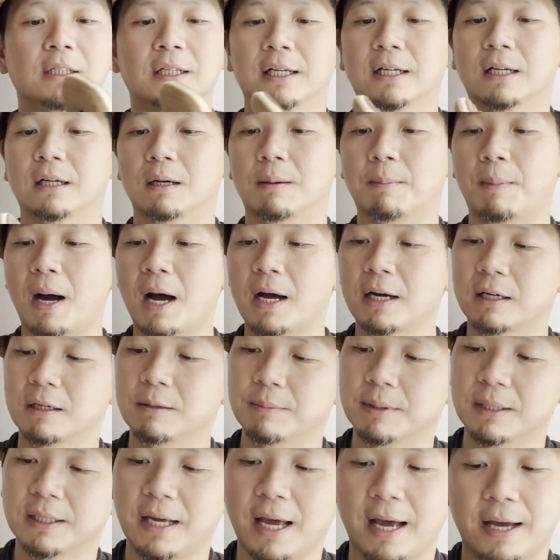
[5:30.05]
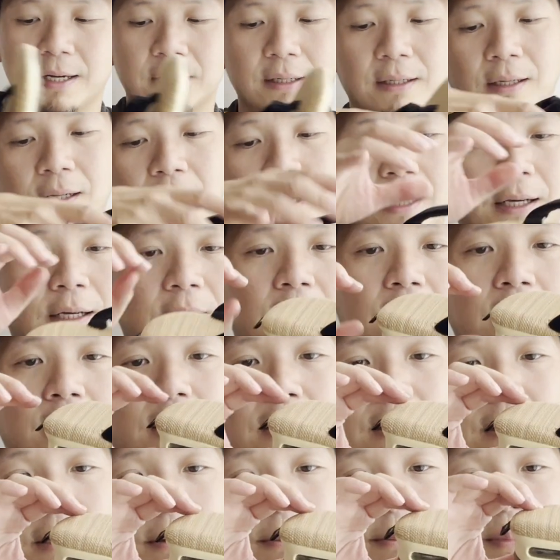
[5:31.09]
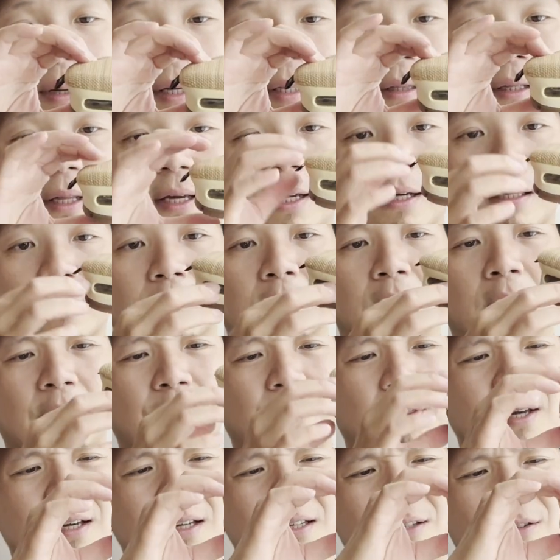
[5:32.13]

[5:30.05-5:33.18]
and on the bottom he added like a mid layer. I think it's